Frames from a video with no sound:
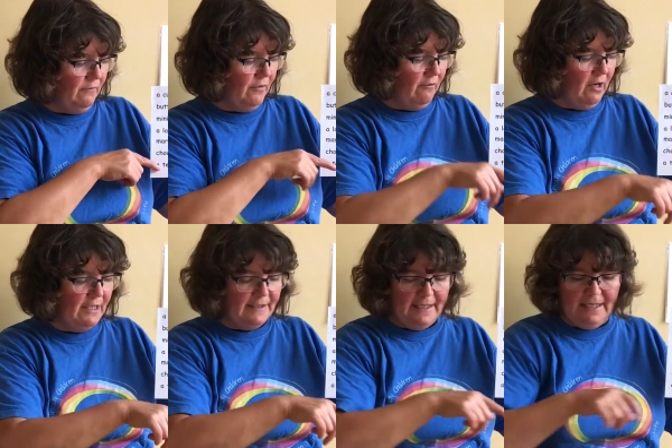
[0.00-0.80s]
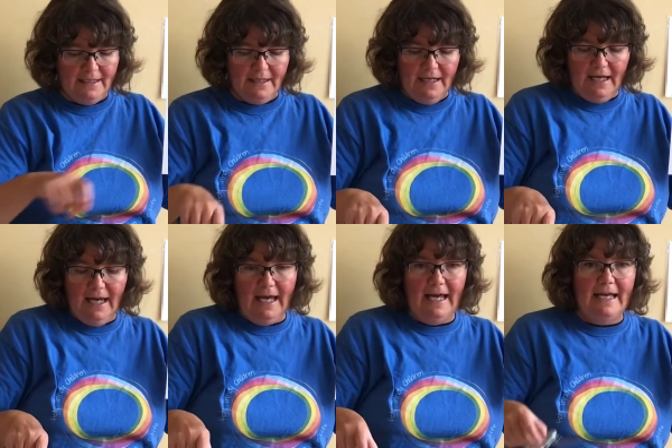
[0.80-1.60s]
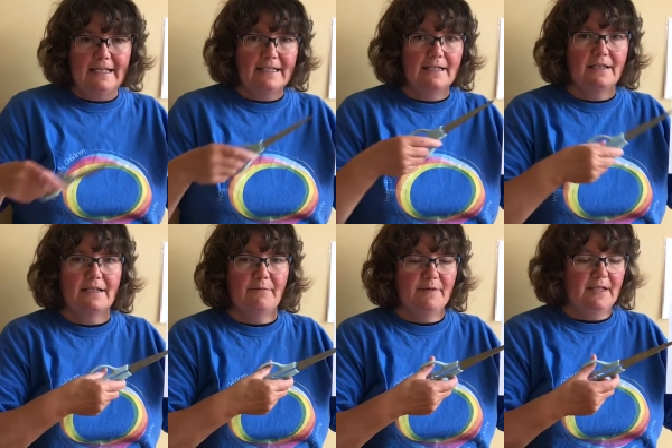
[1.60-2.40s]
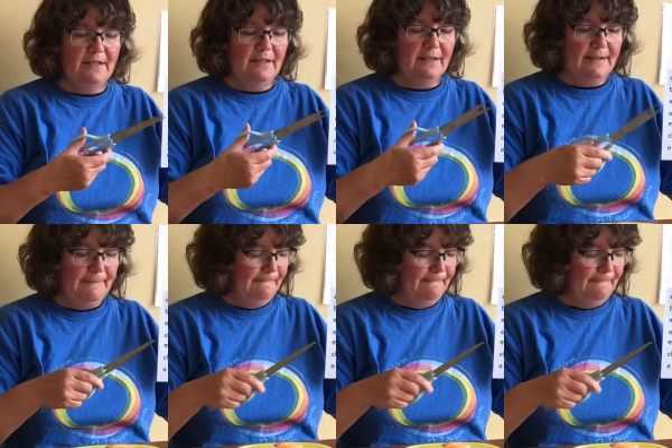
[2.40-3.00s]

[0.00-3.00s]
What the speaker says: for your icing, and some scissors.